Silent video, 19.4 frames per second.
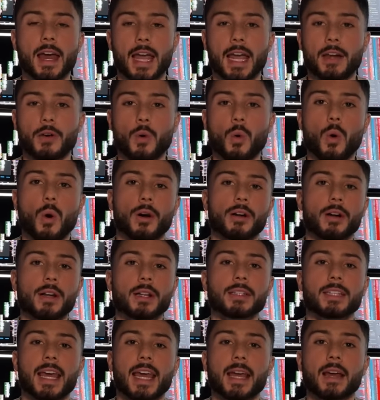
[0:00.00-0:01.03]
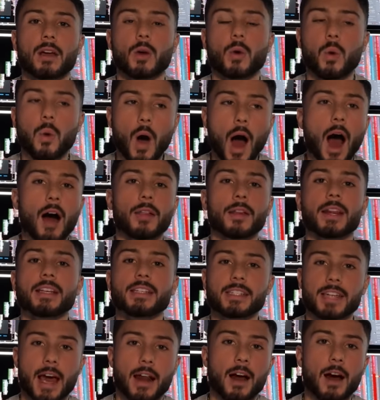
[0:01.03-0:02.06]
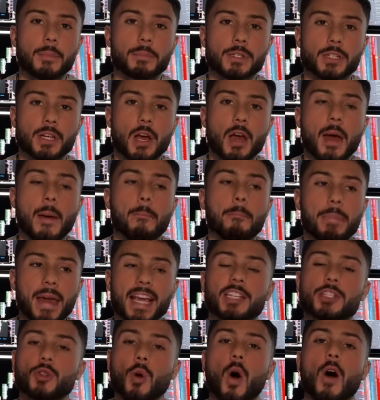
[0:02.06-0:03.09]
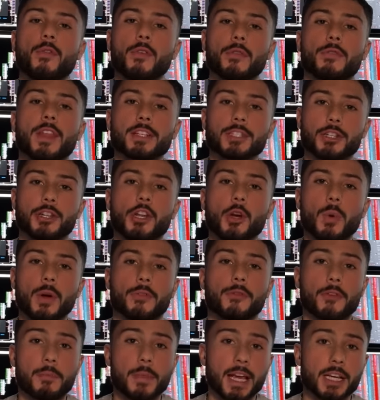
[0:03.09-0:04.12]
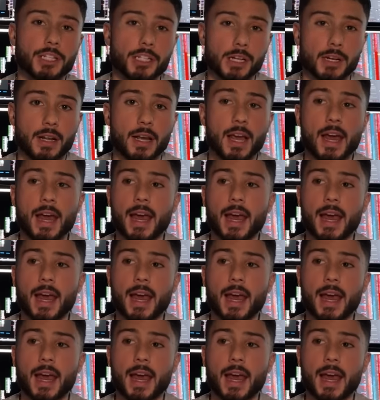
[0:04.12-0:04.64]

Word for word: in order to take quality setups based off of this new information